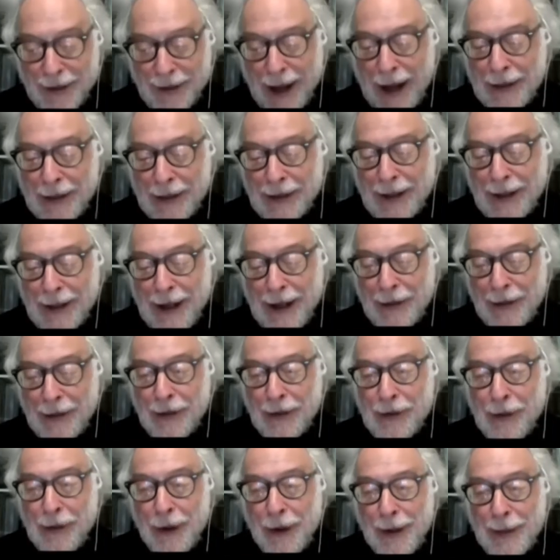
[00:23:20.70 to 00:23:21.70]
exactly an
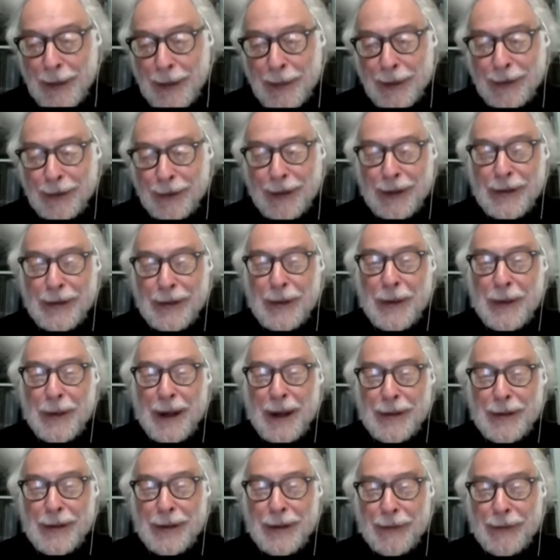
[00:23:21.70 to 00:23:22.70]
enjoyable
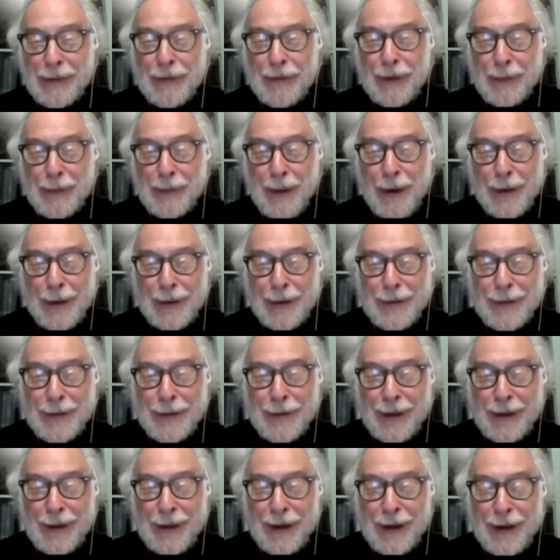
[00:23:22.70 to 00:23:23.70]
situation for
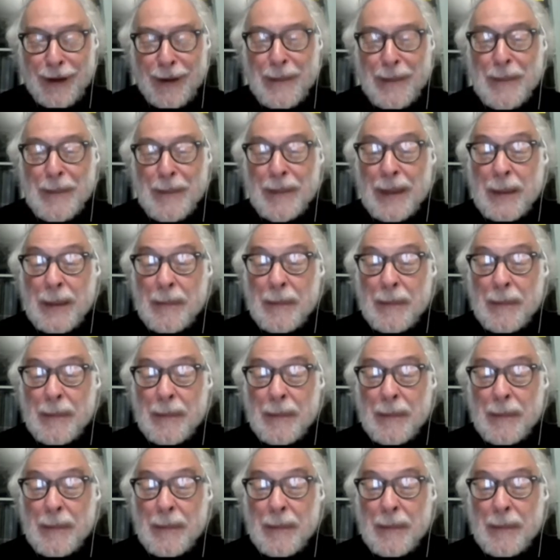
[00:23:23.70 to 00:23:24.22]
poetry there.